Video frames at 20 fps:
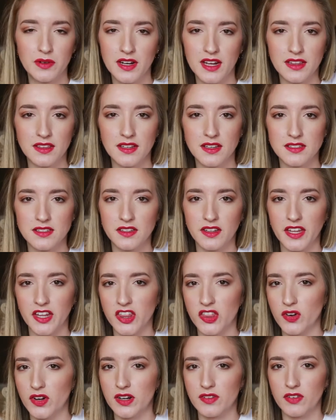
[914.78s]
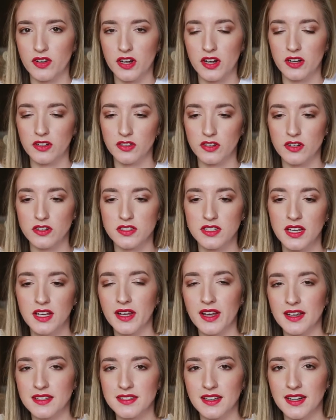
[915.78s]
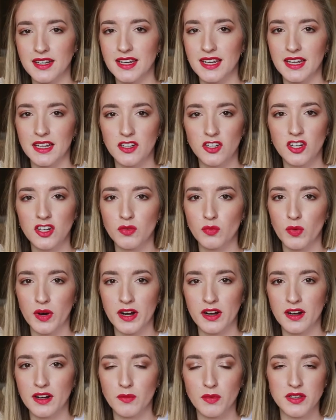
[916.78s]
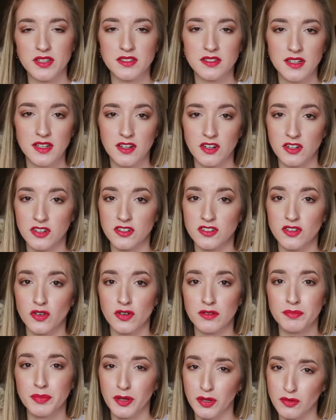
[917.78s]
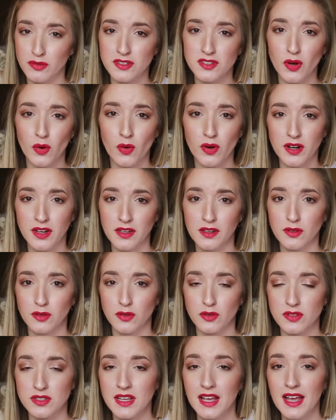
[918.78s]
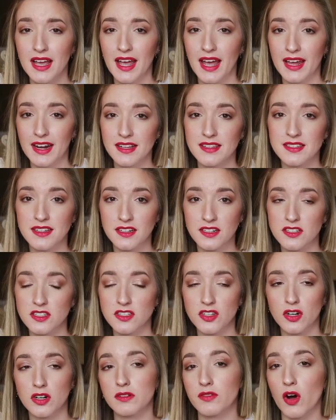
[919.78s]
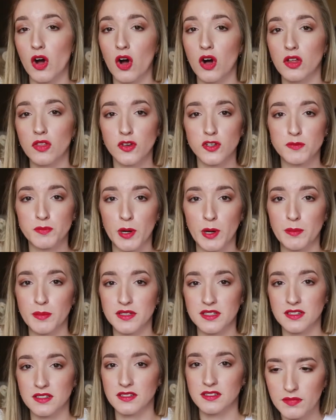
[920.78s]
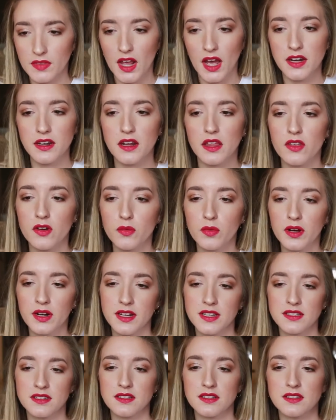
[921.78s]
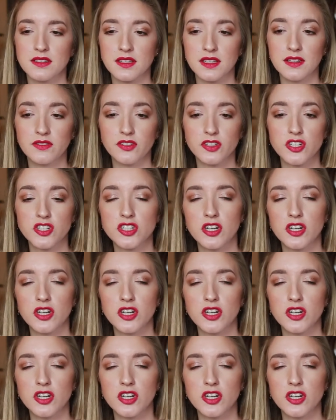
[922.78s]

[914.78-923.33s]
would get this in like 3 different colors. Like I said, again, you can wear it with sneakers or boots or heels, and it's gonna serve all those purposes. Another one is the sleeveless